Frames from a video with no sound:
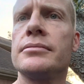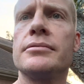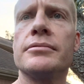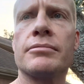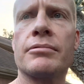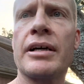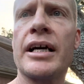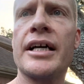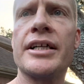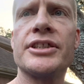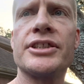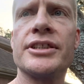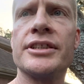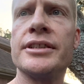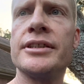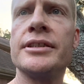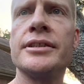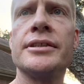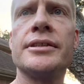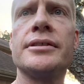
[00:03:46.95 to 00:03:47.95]

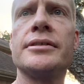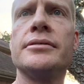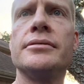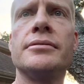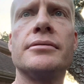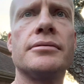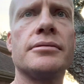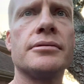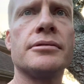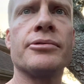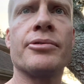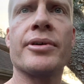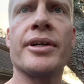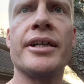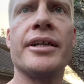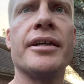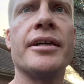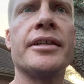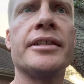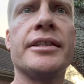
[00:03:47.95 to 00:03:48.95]
radishes, green
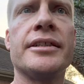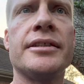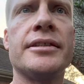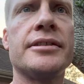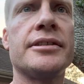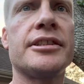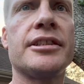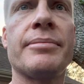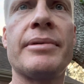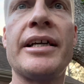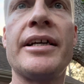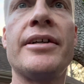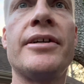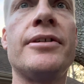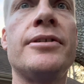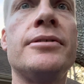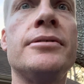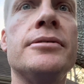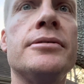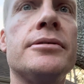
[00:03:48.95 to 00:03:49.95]
onions,
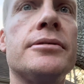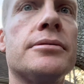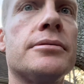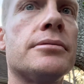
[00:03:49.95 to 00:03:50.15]
tomatoes,